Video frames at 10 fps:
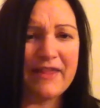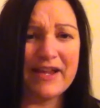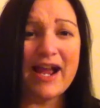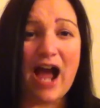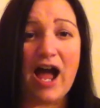I
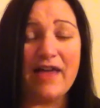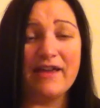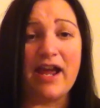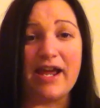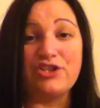think
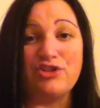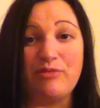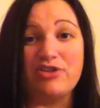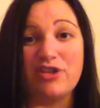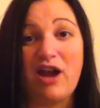I ate too
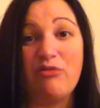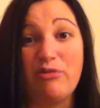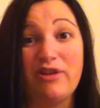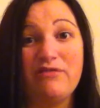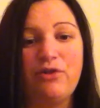much and got
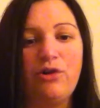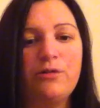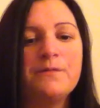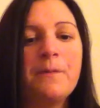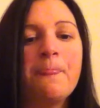really
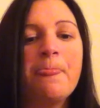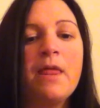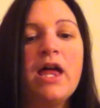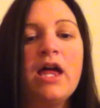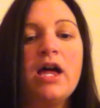full.
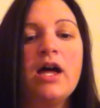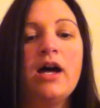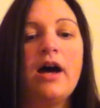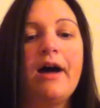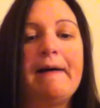
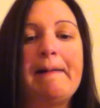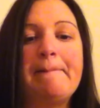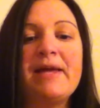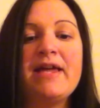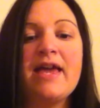
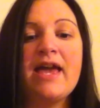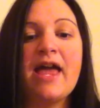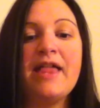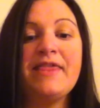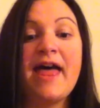And
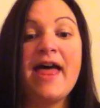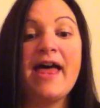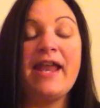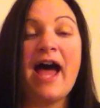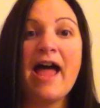
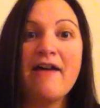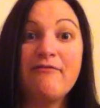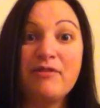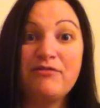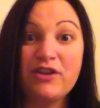then I
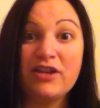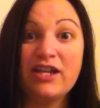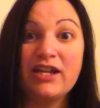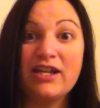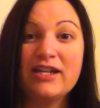have been
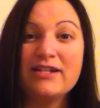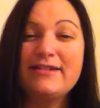feeling